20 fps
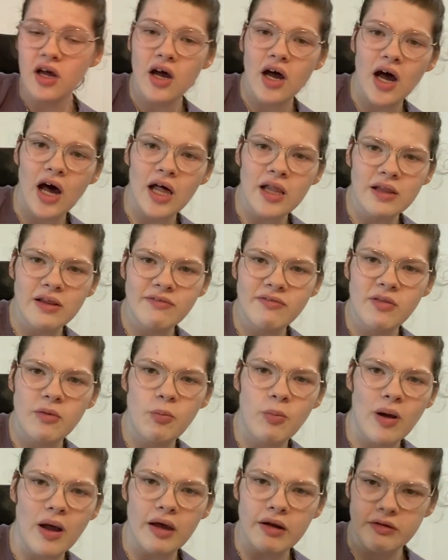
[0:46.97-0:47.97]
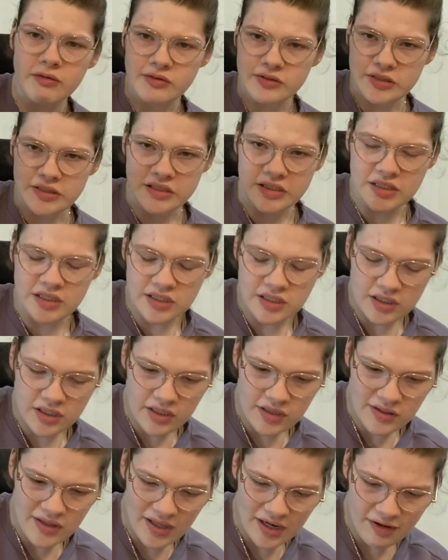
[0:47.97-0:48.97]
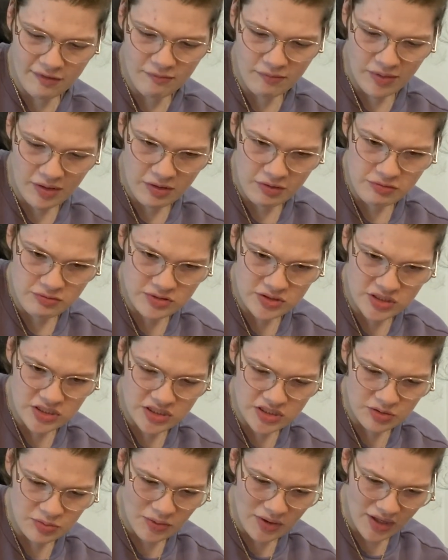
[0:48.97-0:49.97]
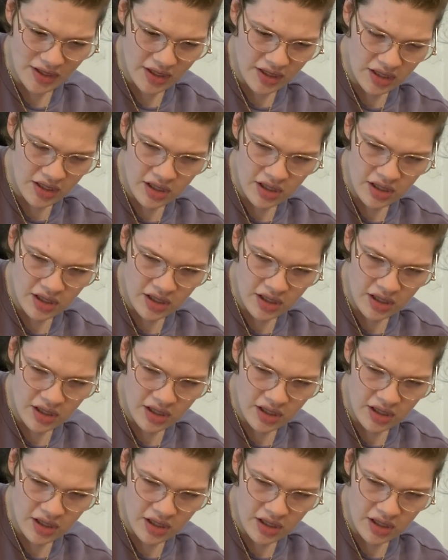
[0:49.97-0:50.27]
all of the bottles that have been used this week.